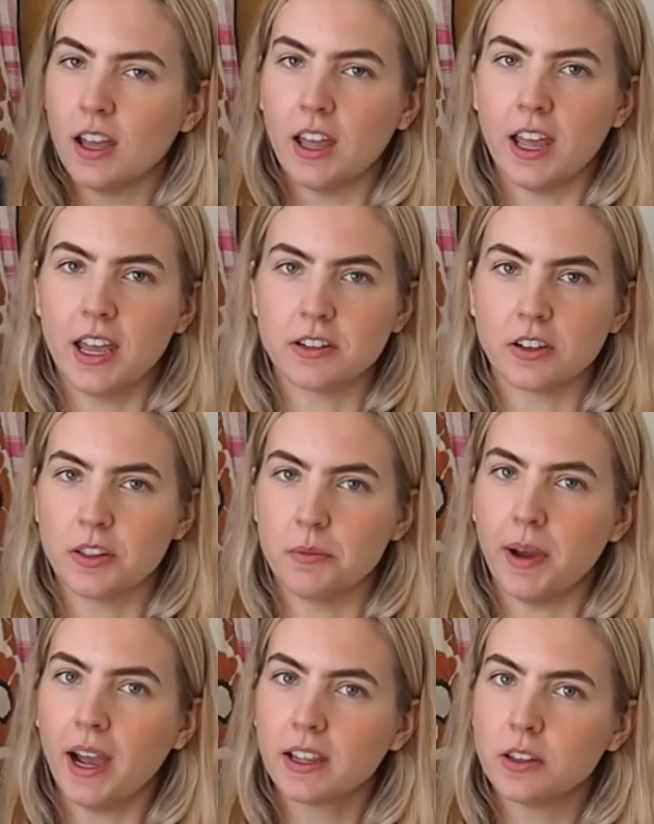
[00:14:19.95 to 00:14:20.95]
And on the
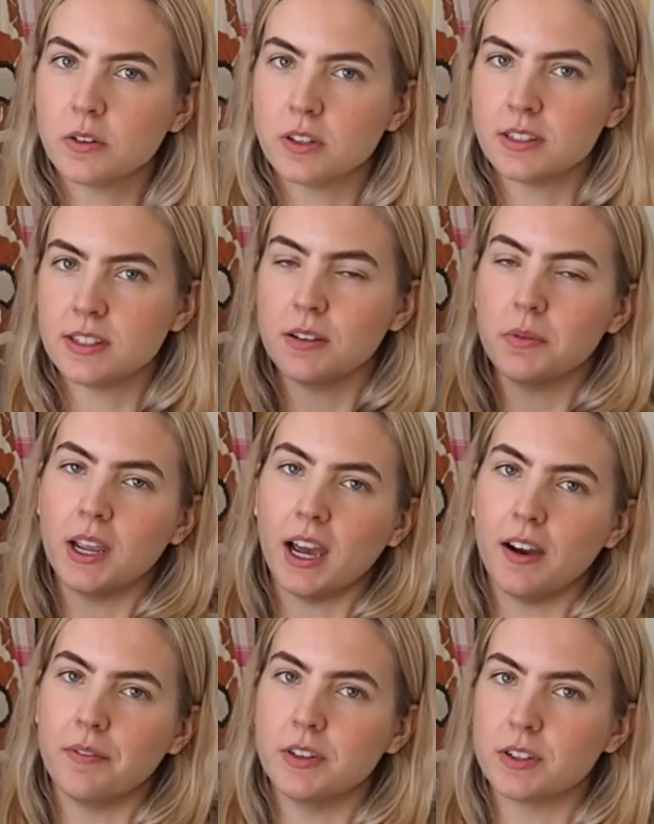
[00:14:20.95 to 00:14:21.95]
back, you can see we
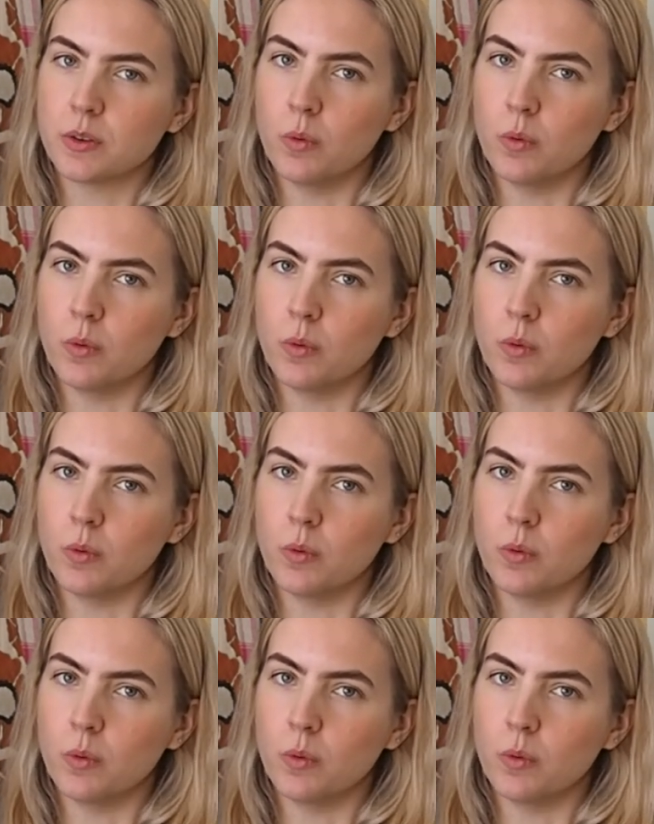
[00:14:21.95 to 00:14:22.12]
have this